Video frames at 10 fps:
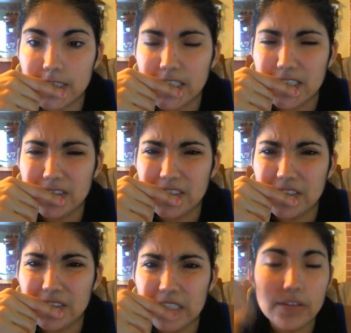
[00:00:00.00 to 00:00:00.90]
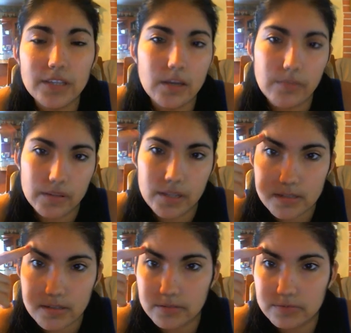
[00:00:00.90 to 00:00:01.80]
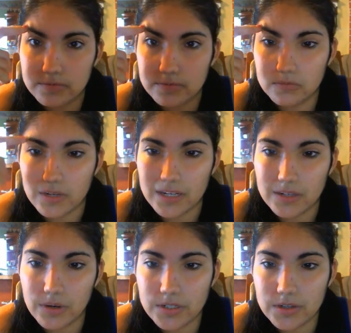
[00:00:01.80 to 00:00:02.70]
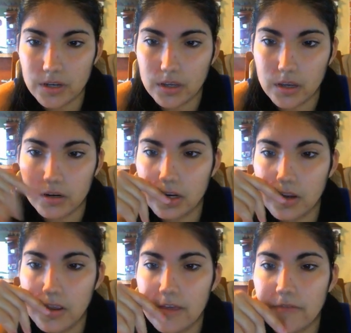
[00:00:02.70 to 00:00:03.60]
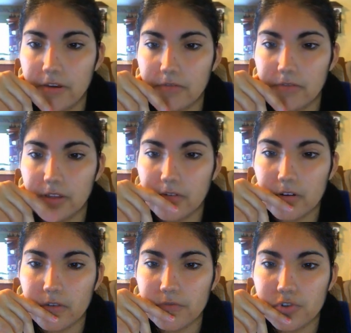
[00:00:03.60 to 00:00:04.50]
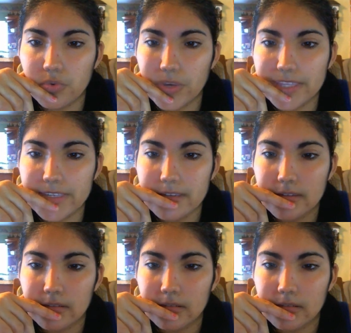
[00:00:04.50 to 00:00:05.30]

I don't know. I don't think about that stuff. Why should I care? Favorite flavor of sweets?